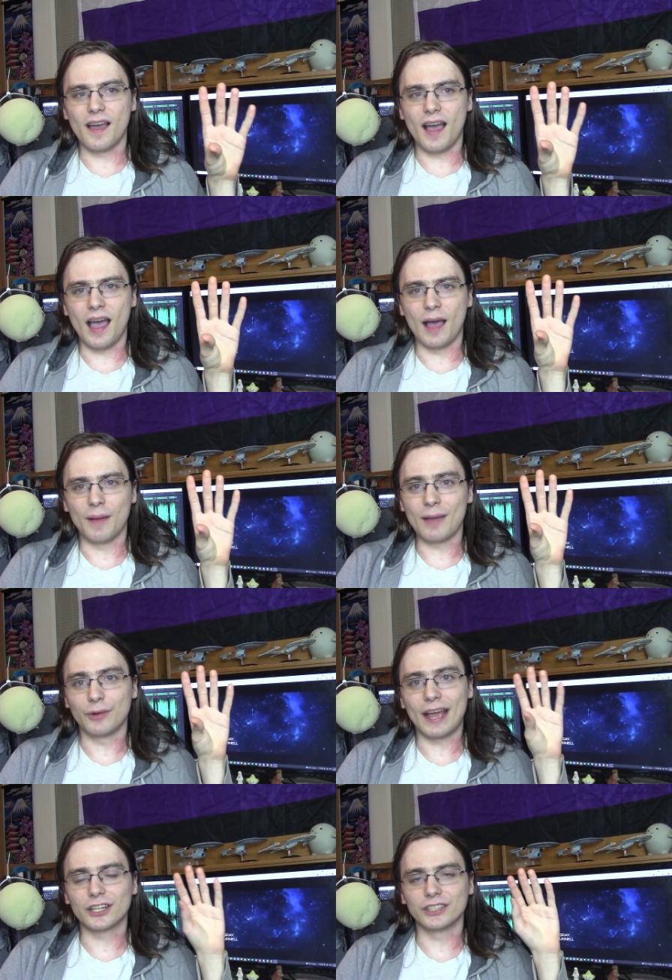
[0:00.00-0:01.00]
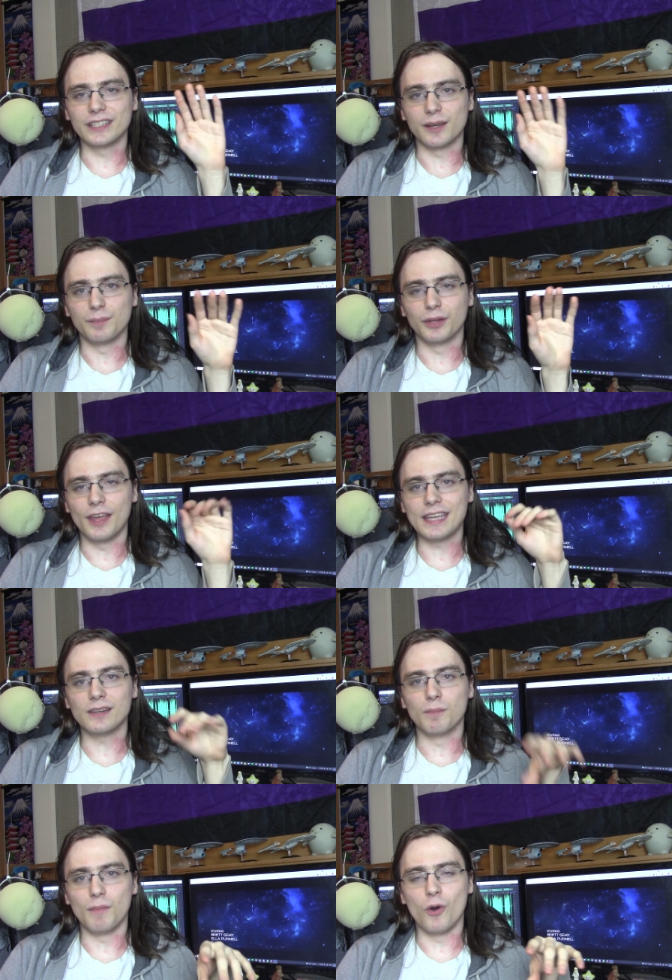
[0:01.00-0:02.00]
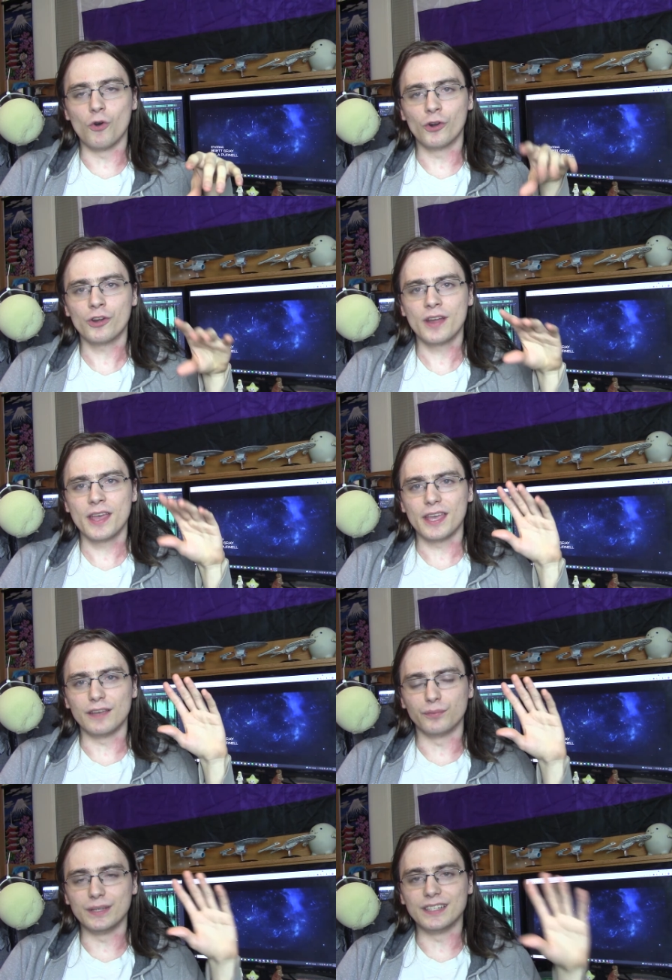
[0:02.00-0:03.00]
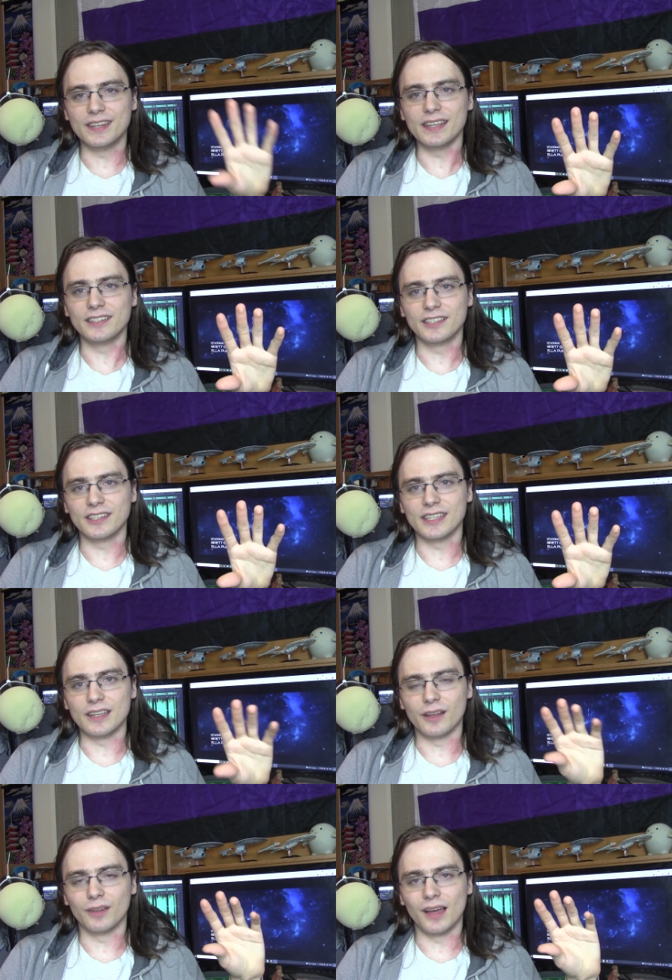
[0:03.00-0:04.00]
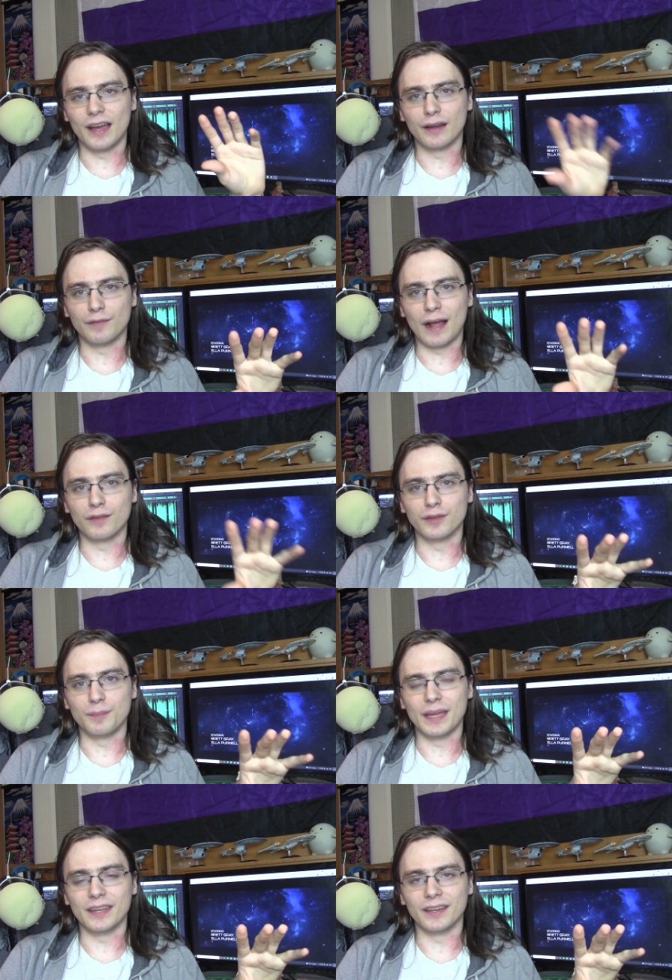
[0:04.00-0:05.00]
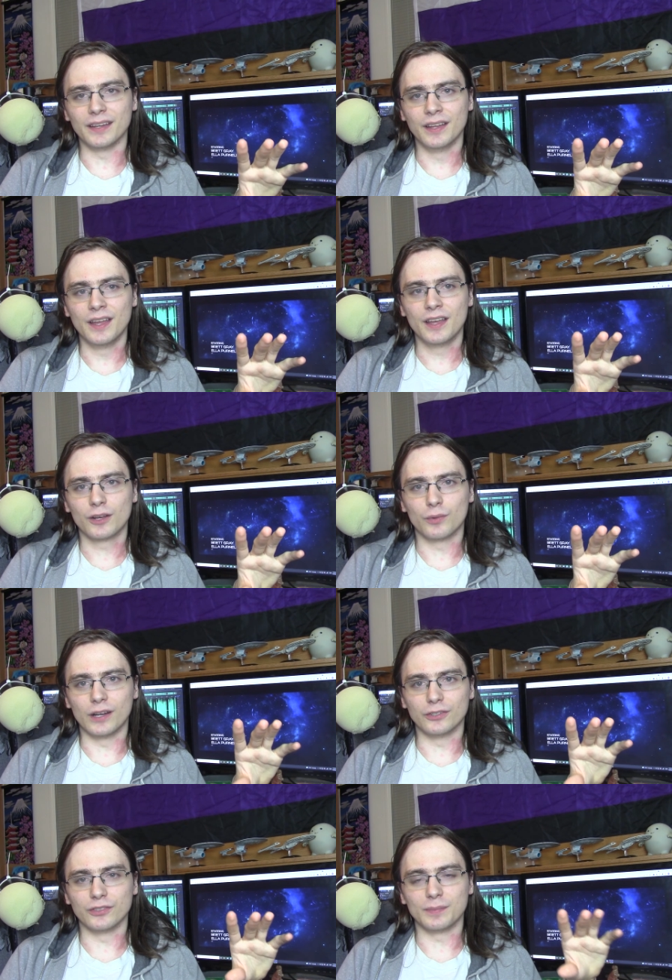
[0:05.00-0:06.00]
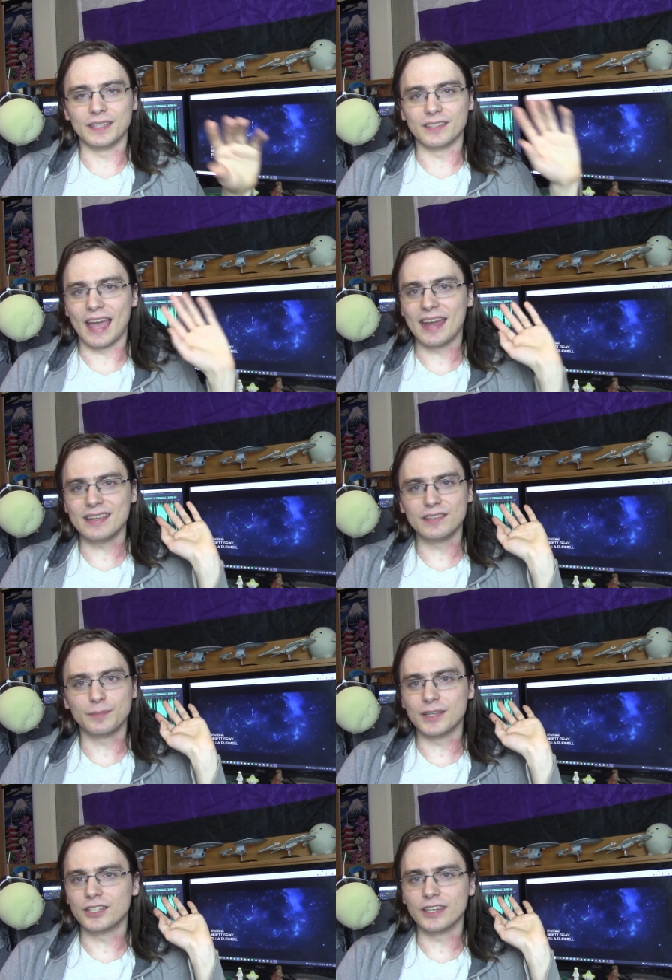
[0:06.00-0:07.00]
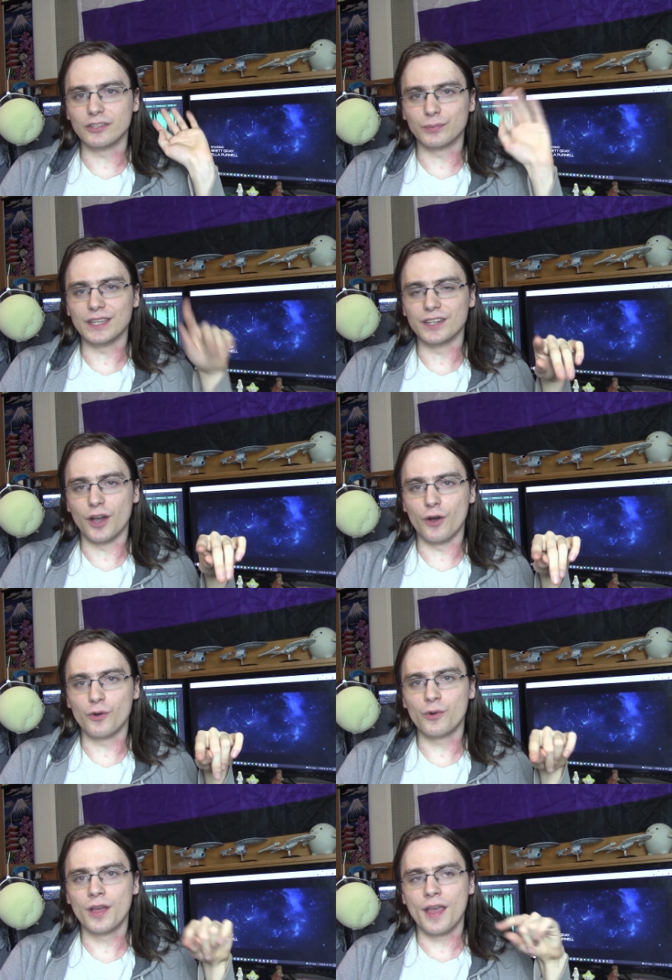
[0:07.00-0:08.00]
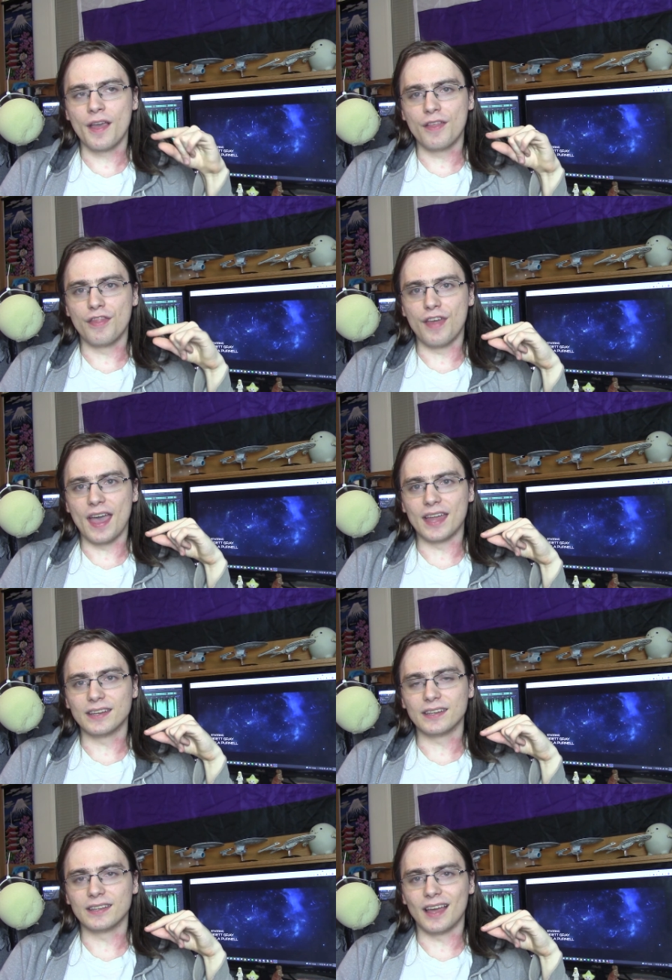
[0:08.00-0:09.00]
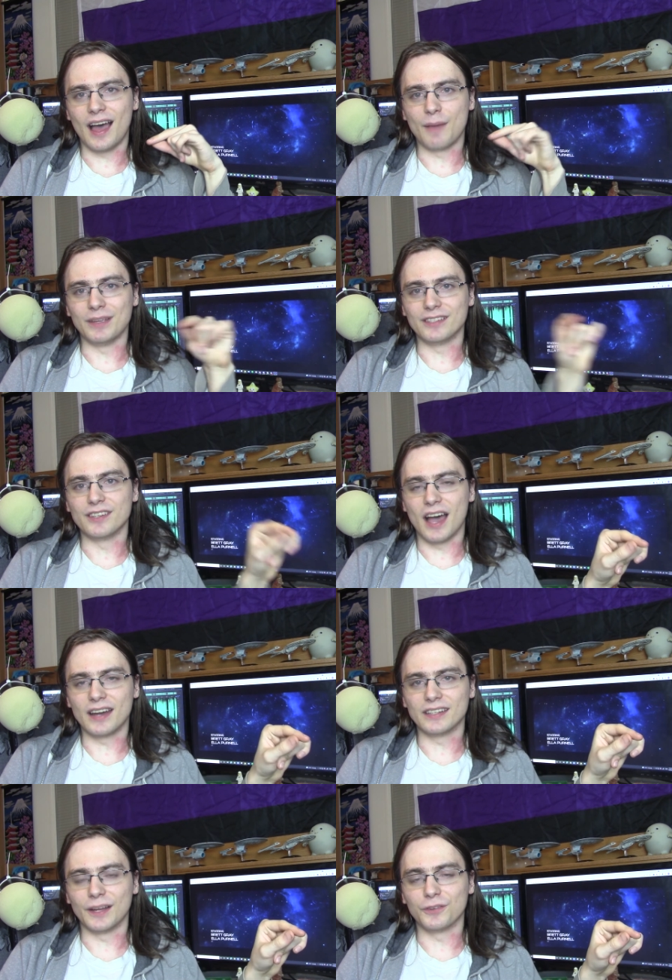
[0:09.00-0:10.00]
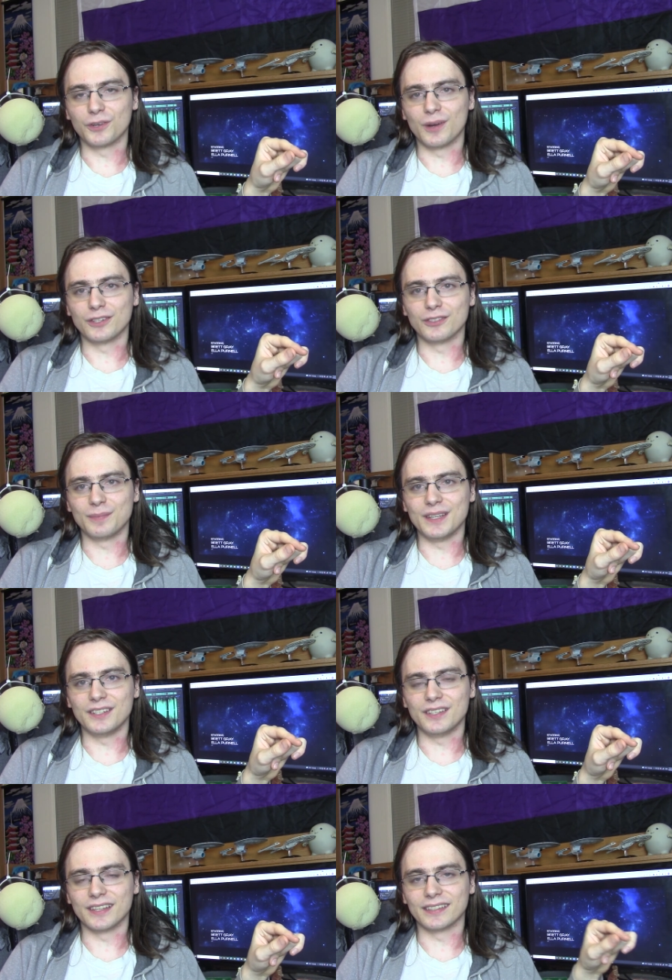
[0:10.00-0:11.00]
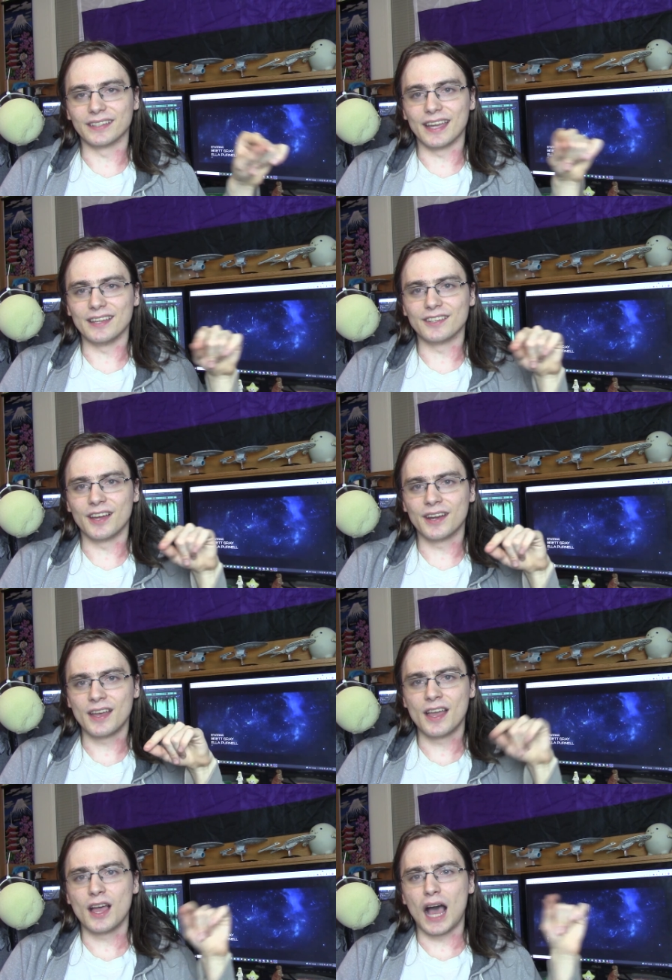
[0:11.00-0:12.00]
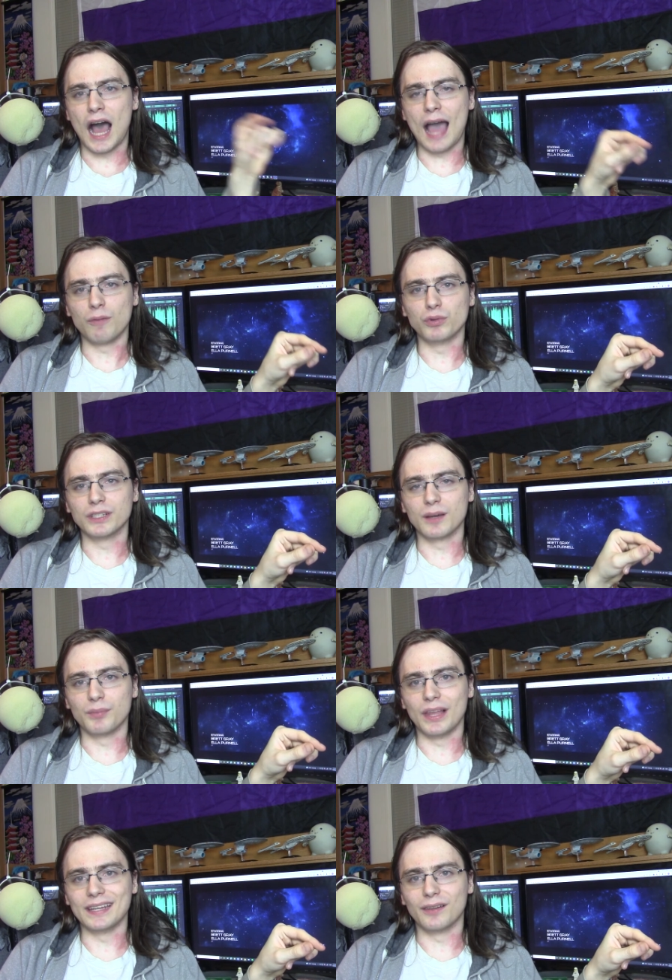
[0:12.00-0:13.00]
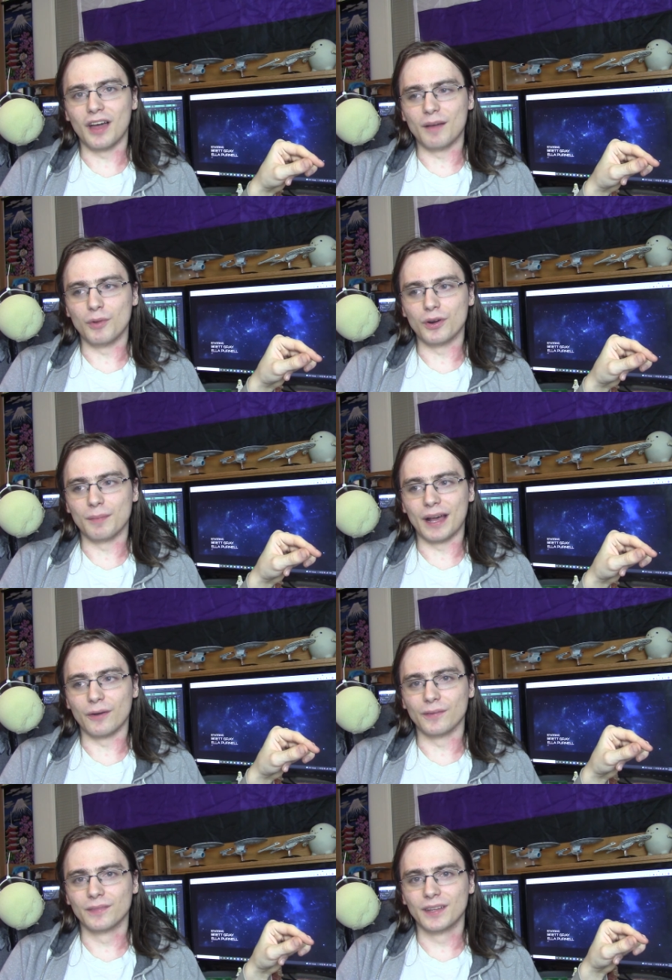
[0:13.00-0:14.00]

I would actually complain more if we did see a lot of alpha, beta, quadrant species. Any species we know that is not a delta quadrant species like the Kazon, I would complain a lot more about.